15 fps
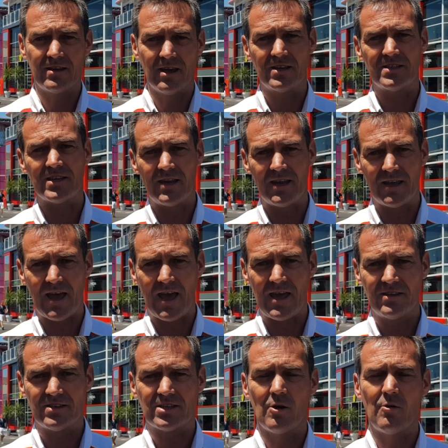kicks in
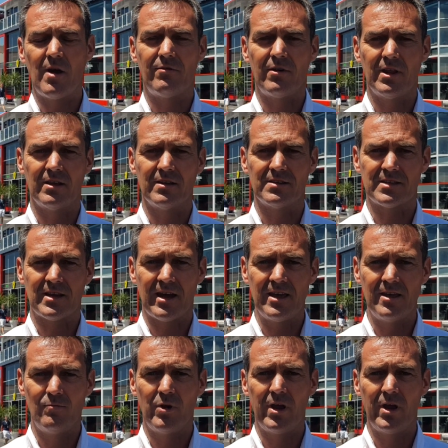again, so everything the same.